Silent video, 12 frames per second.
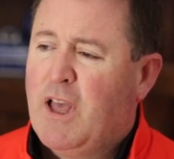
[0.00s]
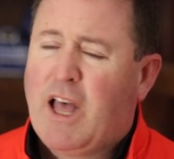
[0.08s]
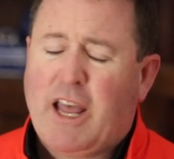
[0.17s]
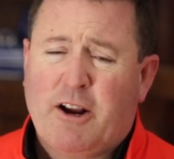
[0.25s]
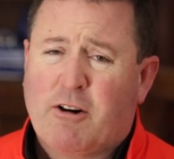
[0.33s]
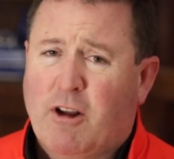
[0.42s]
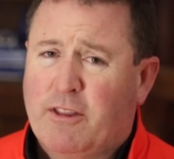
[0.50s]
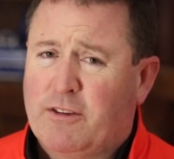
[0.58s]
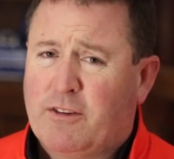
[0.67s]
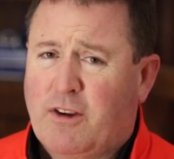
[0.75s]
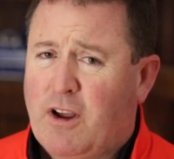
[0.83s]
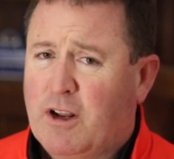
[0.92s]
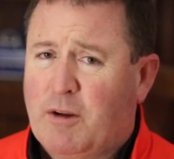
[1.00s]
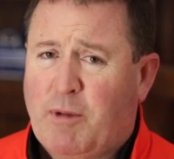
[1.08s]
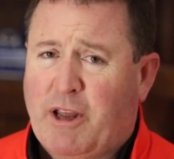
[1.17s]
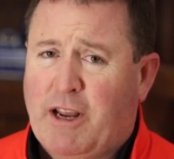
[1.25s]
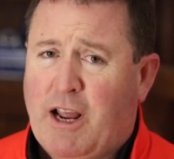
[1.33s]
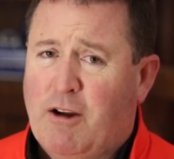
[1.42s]
I hear all this talk
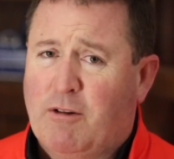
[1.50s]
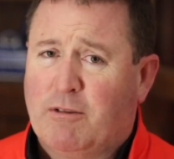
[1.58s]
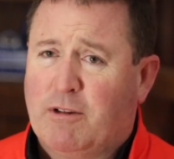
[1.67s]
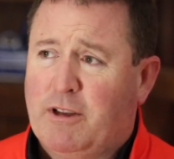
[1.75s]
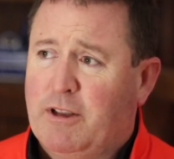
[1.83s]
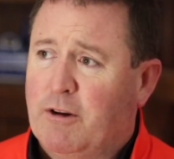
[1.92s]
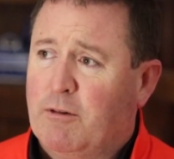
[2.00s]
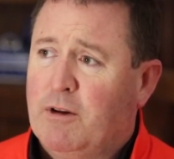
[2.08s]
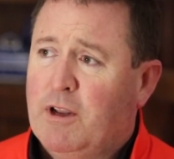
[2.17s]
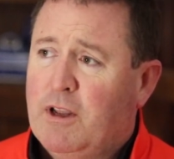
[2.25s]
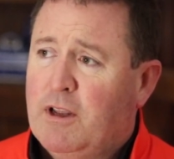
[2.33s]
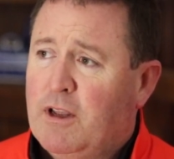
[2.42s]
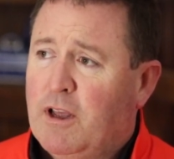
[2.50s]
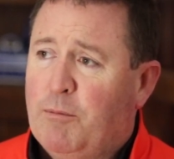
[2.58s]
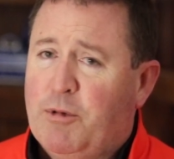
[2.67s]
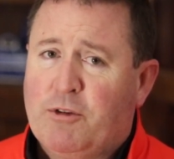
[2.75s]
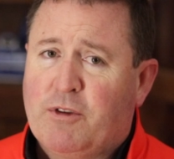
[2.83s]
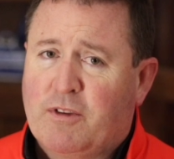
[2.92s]
about how, you know,
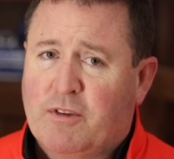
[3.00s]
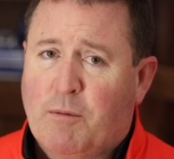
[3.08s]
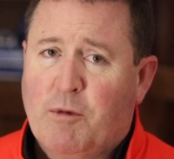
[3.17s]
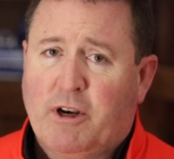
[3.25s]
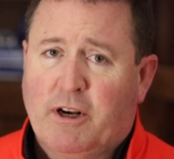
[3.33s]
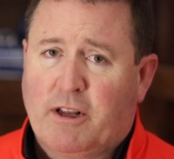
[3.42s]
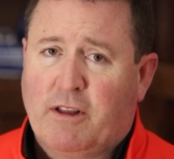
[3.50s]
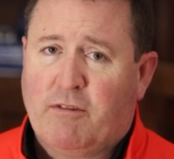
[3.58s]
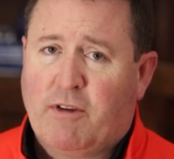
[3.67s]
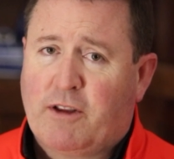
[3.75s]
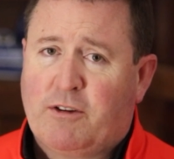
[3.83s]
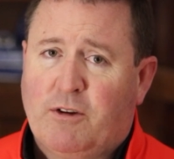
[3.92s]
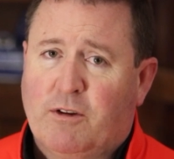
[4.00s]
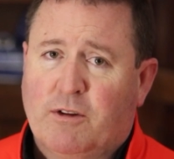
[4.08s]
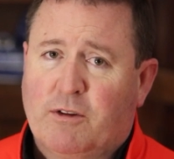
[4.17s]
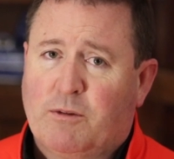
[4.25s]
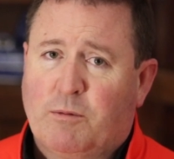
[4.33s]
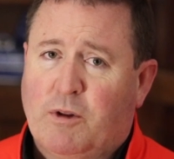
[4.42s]
abusing someone in a
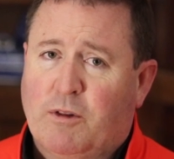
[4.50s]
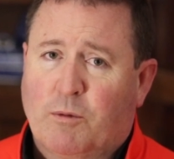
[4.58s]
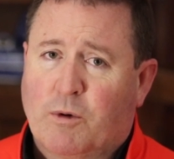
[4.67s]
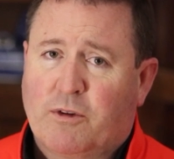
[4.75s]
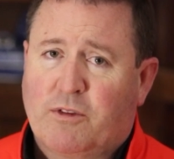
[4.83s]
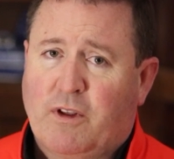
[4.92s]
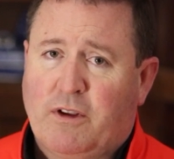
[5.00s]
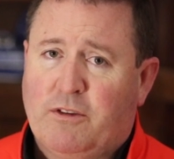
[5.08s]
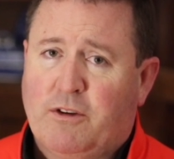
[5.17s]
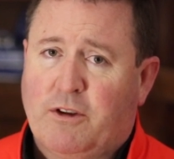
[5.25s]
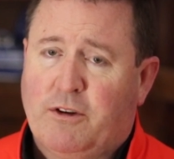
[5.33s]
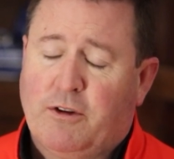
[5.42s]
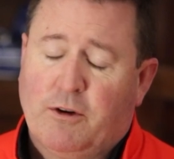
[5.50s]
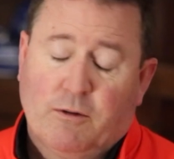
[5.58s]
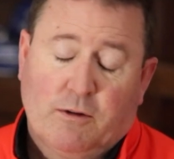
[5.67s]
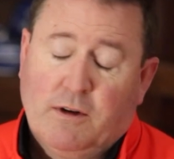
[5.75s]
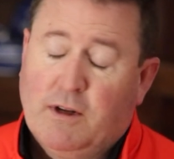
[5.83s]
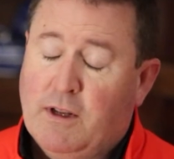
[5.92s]
confessional is one of the worst things you could
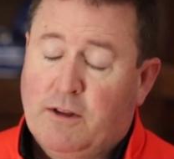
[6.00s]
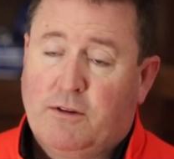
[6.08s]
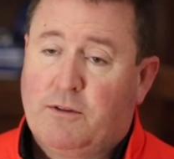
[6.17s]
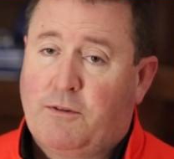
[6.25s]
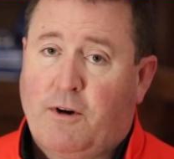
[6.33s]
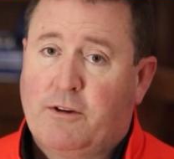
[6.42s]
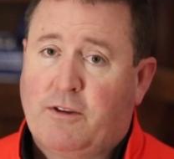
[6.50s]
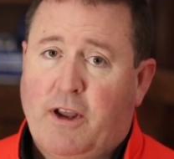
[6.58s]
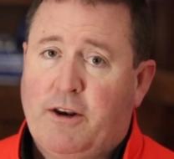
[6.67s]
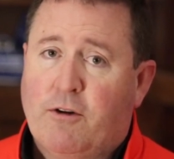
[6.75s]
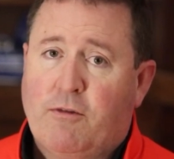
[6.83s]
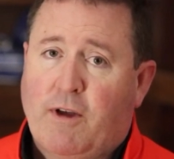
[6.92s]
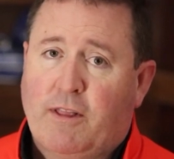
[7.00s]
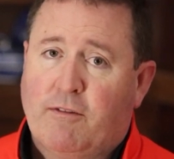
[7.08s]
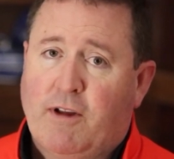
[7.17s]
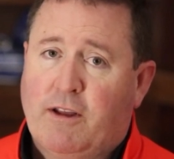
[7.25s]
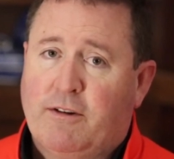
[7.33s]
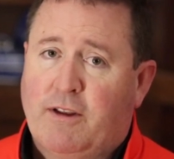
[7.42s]
do. As far as I know, Father
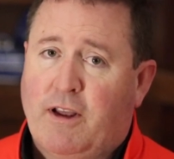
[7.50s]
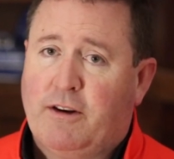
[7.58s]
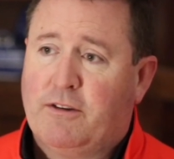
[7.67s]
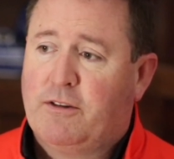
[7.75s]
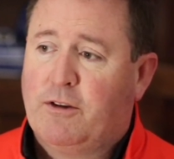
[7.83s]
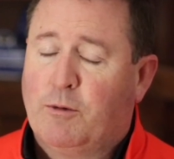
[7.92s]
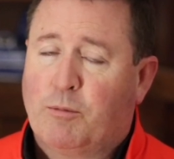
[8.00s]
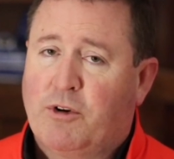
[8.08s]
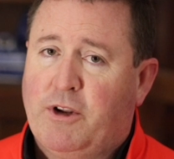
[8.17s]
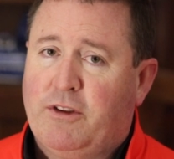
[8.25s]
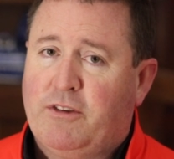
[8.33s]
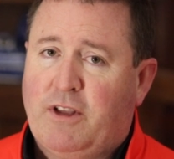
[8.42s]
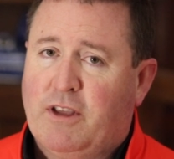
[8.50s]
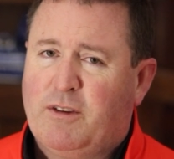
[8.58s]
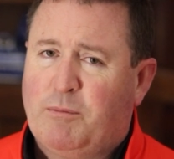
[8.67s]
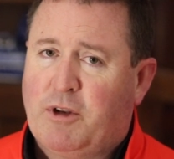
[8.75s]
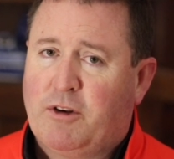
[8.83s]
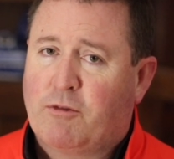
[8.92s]
Valentine is still a priest. He
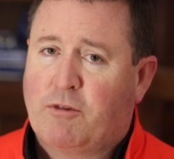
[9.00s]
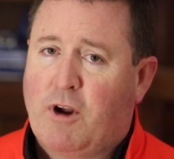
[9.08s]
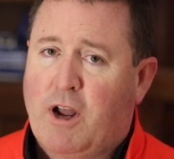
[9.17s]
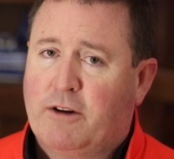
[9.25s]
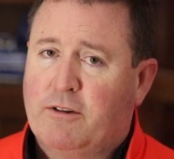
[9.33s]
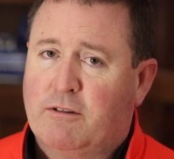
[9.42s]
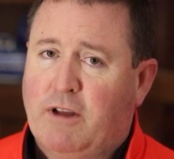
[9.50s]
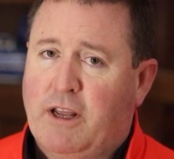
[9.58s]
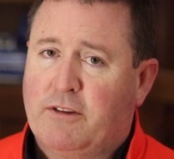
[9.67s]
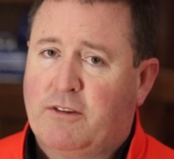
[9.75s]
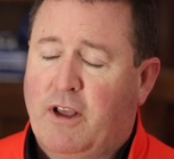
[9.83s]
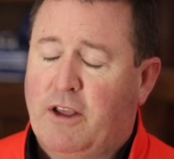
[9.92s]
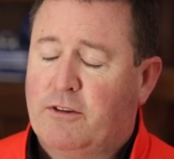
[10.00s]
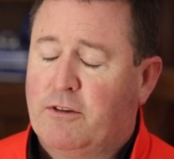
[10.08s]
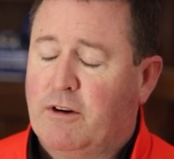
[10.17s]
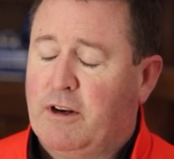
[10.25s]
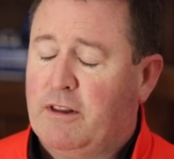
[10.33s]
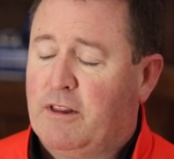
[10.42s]
hasn't been defrocked or laicized
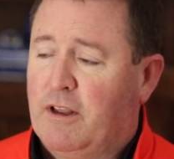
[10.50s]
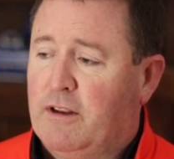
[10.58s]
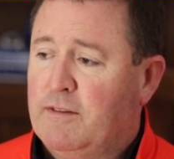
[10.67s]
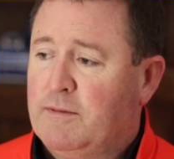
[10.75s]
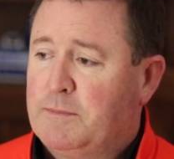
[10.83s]
or anything.